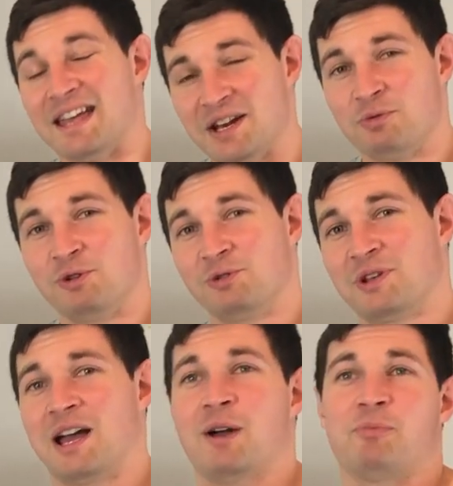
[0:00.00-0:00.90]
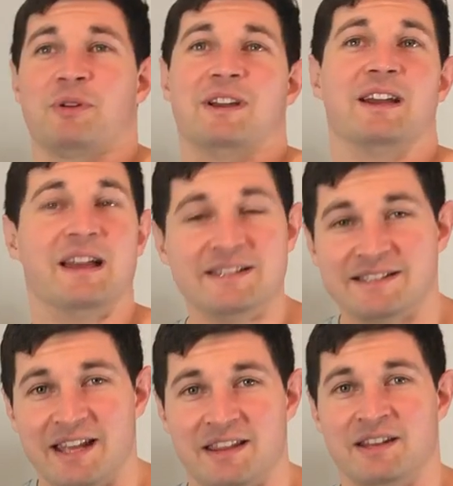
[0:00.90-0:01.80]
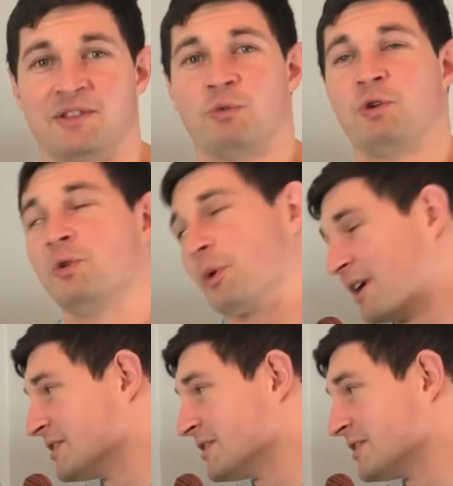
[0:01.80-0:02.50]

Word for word: In a World Cup, is that the end of the world?